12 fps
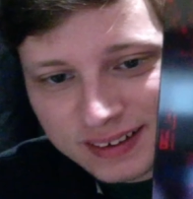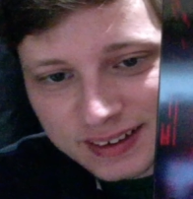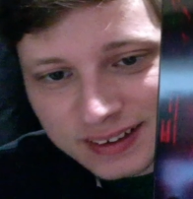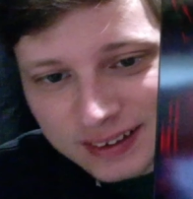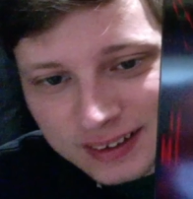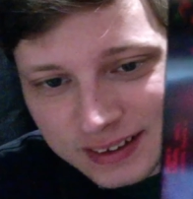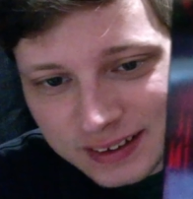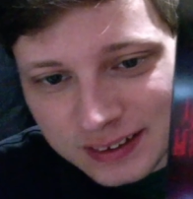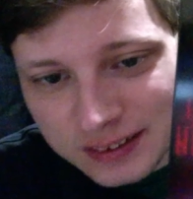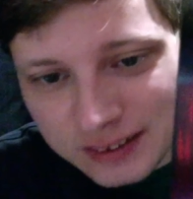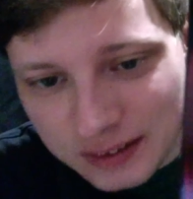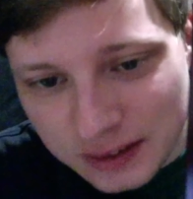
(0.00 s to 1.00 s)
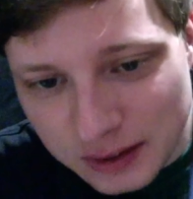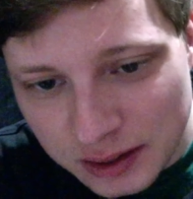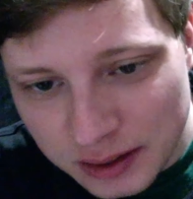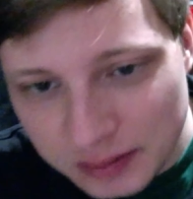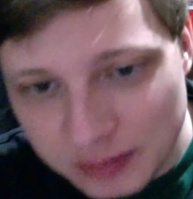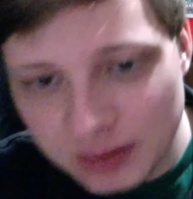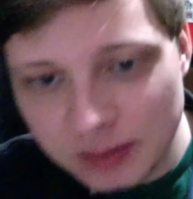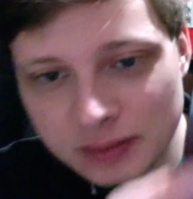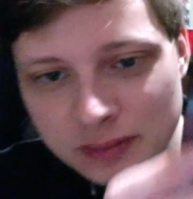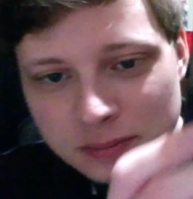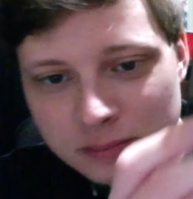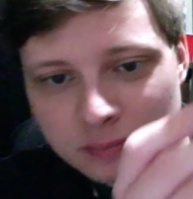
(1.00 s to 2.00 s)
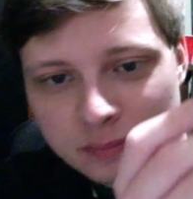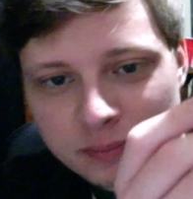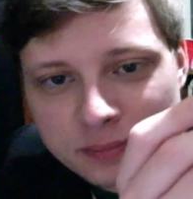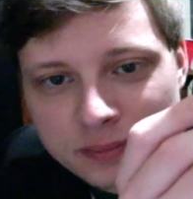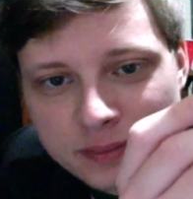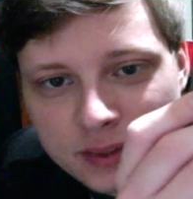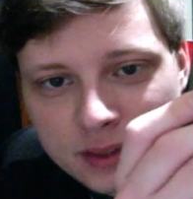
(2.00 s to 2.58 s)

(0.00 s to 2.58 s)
(silence)